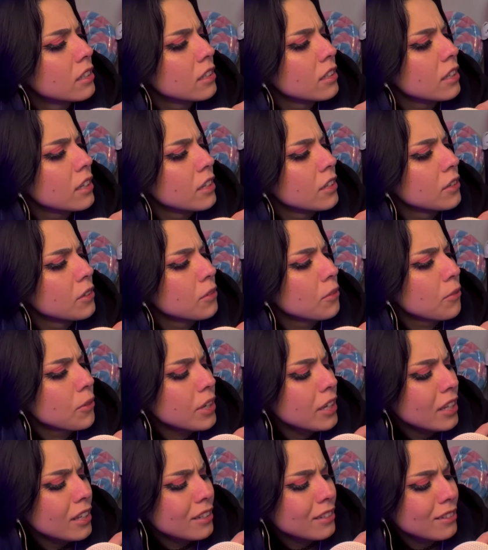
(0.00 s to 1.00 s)
A
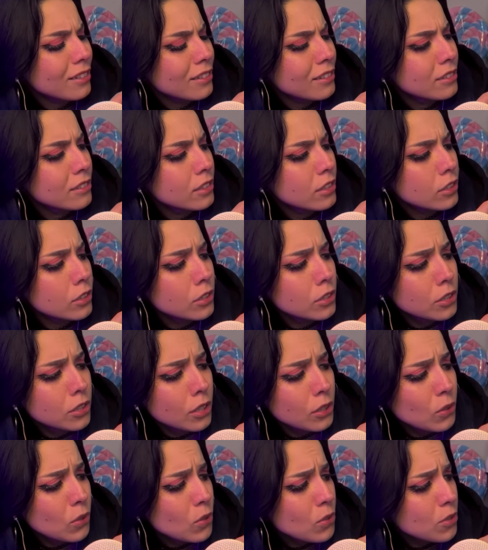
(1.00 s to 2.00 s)
green
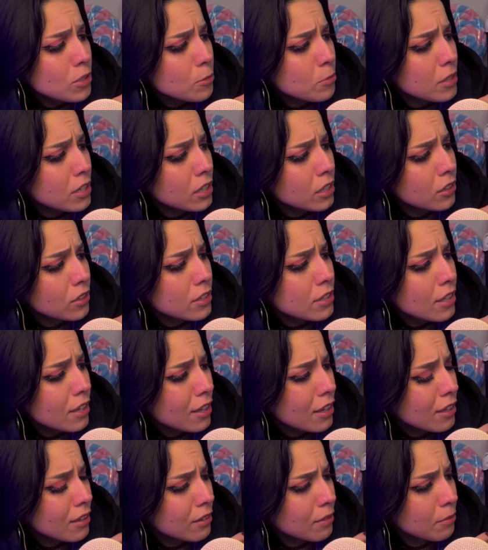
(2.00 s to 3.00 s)
ghost, but it looks
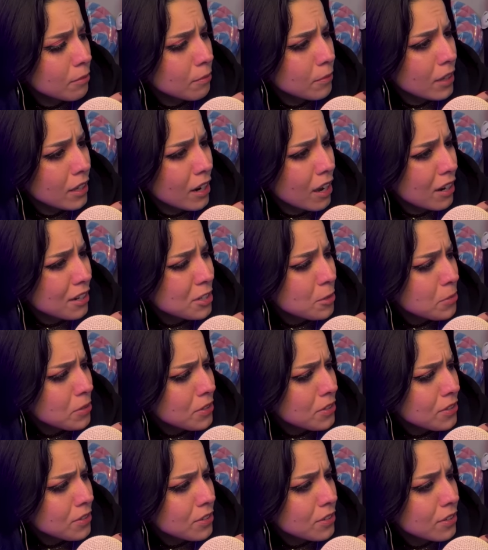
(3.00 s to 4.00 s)
like a an
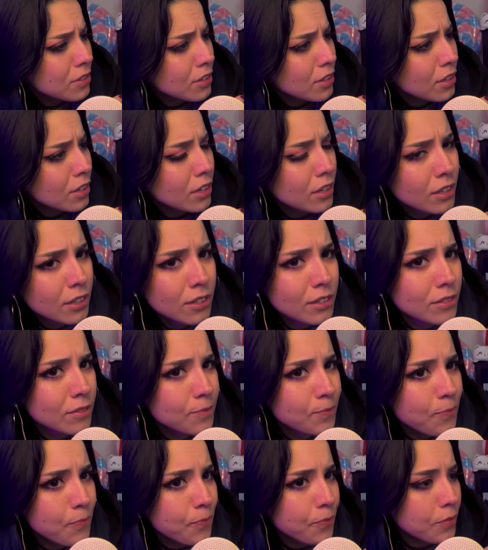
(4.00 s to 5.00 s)
octopus.
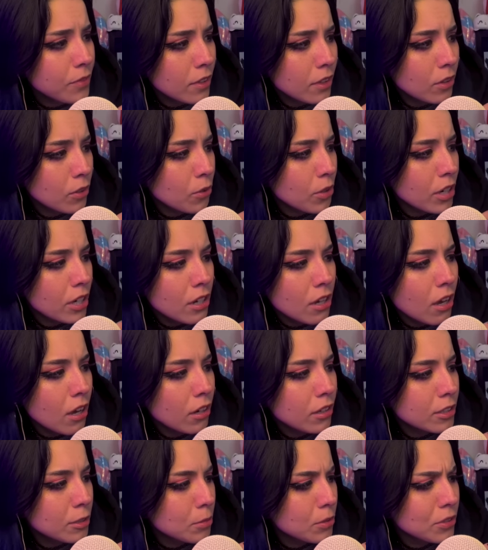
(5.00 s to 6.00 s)
A green
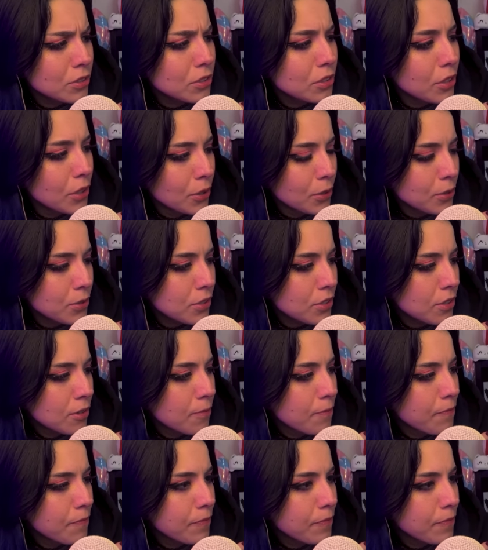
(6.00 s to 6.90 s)
octopus ghost.